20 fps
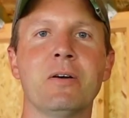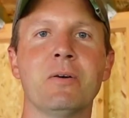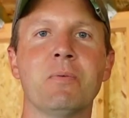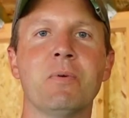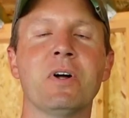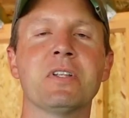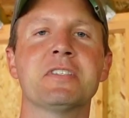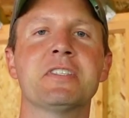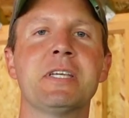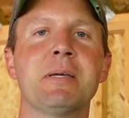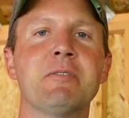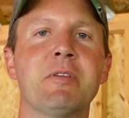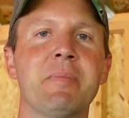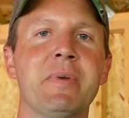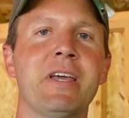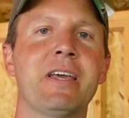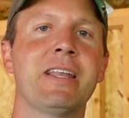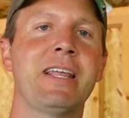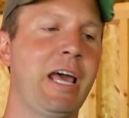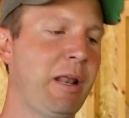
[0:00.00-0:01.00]
Well, it seemed to
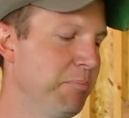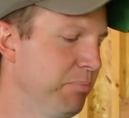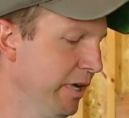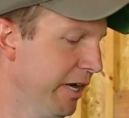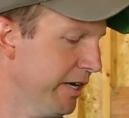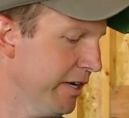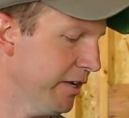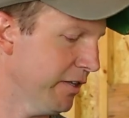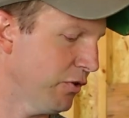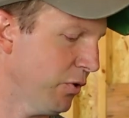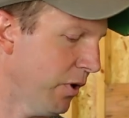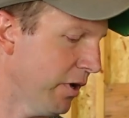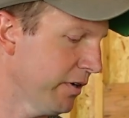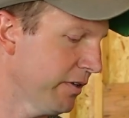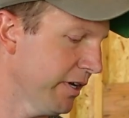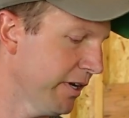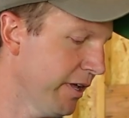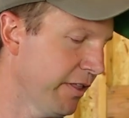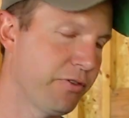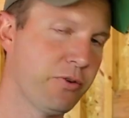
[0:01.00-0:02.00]
me it had plenty of torque
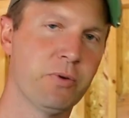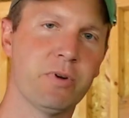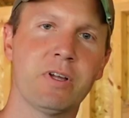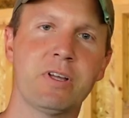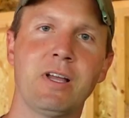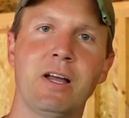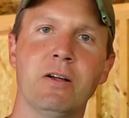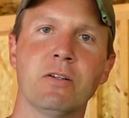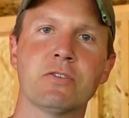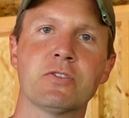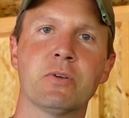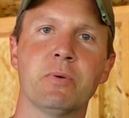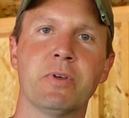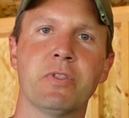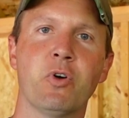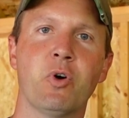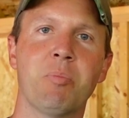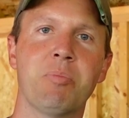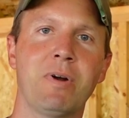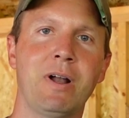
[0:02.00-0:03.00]
to get through the console with
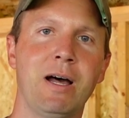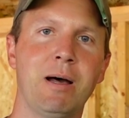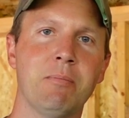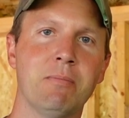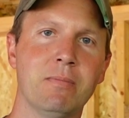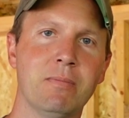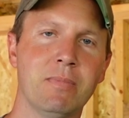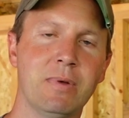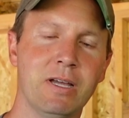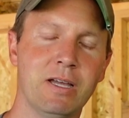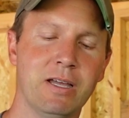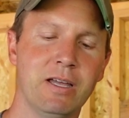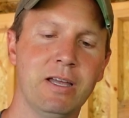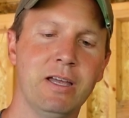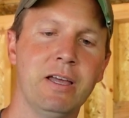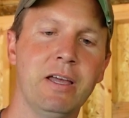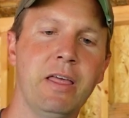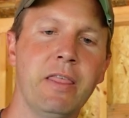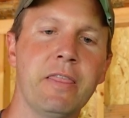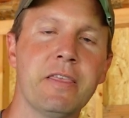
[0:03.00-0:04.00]
no problem.
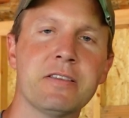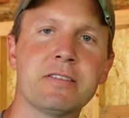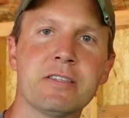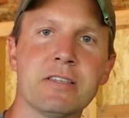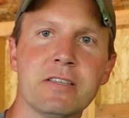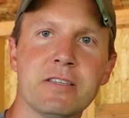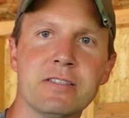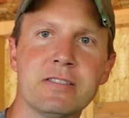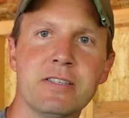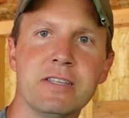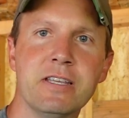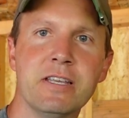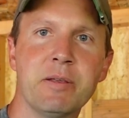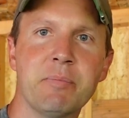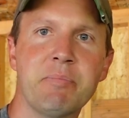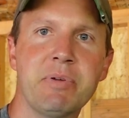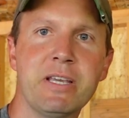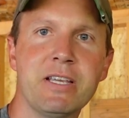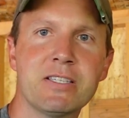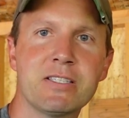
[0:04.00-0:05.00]
This is the
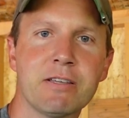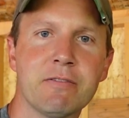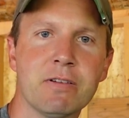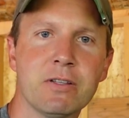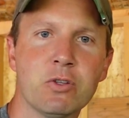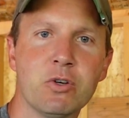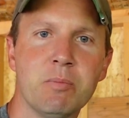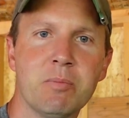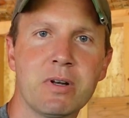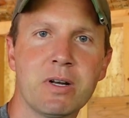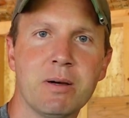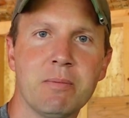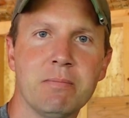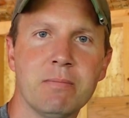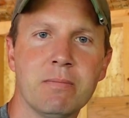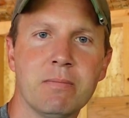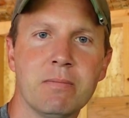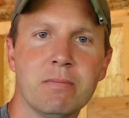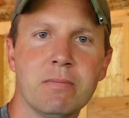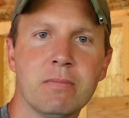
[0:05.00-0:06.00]
piece of
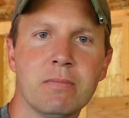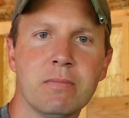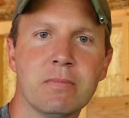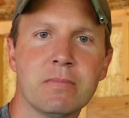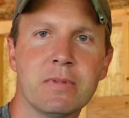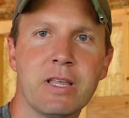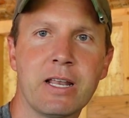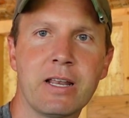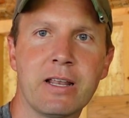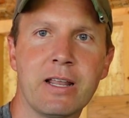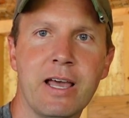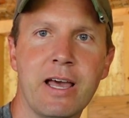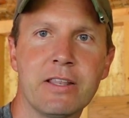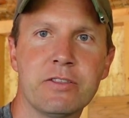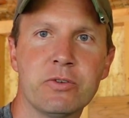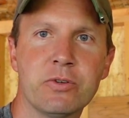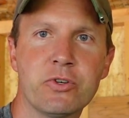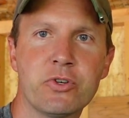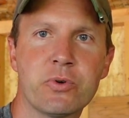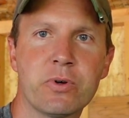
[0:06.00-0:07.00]
aluminum that it had
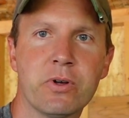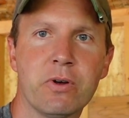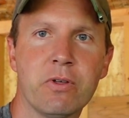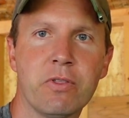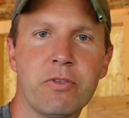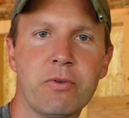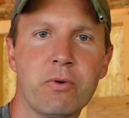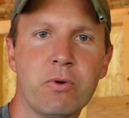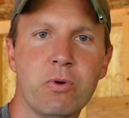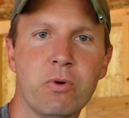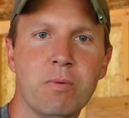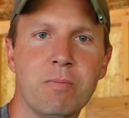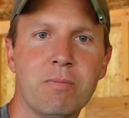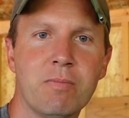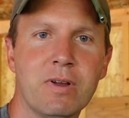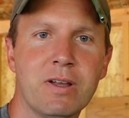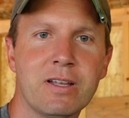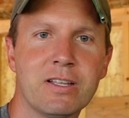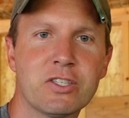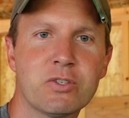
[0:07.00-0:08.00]
to drill through.
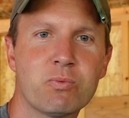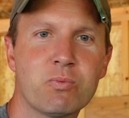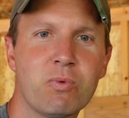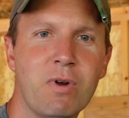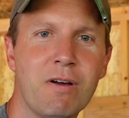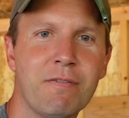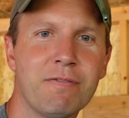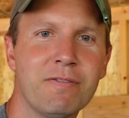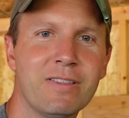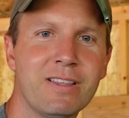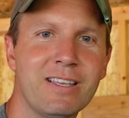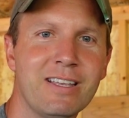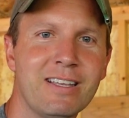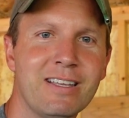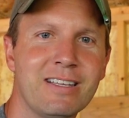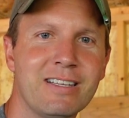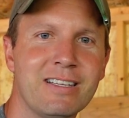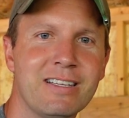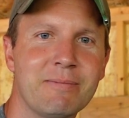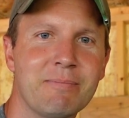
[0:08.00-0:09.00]
It's
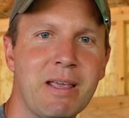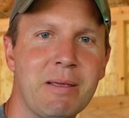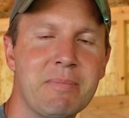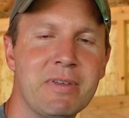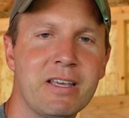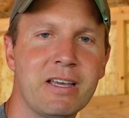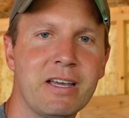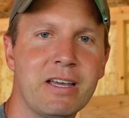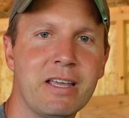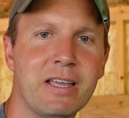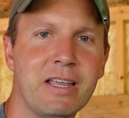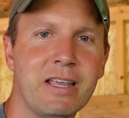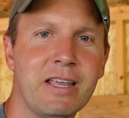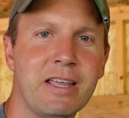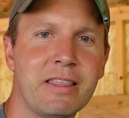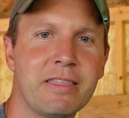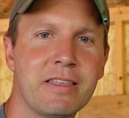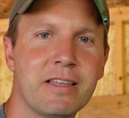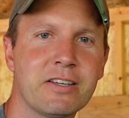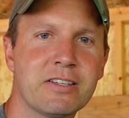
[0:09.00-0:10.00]
roughly maybe an
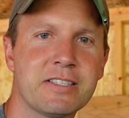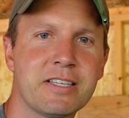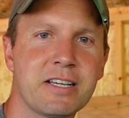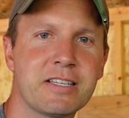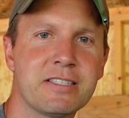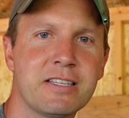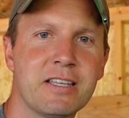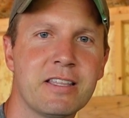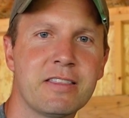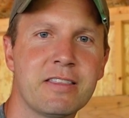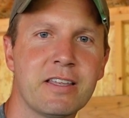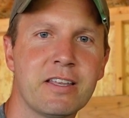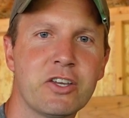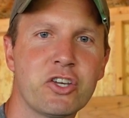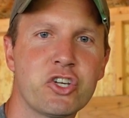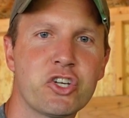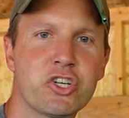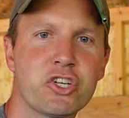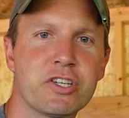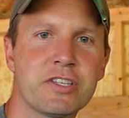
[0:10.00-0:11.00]
1/8 inch, 1/16
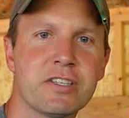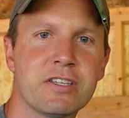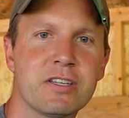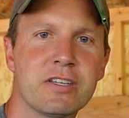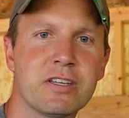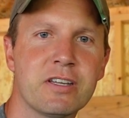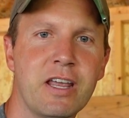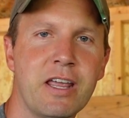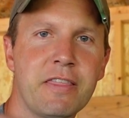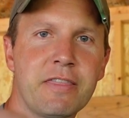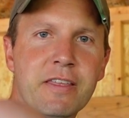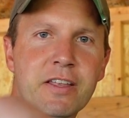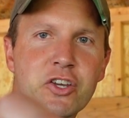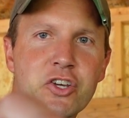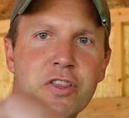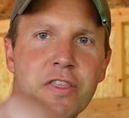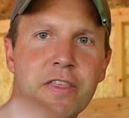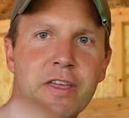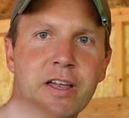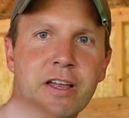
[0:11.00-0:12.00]
inch, 1/8
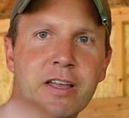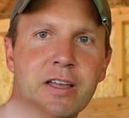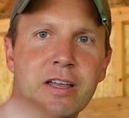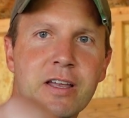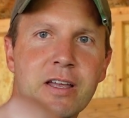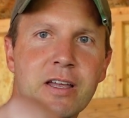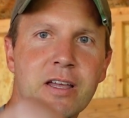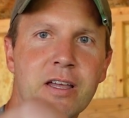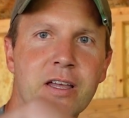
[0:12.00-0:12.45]
inch thick.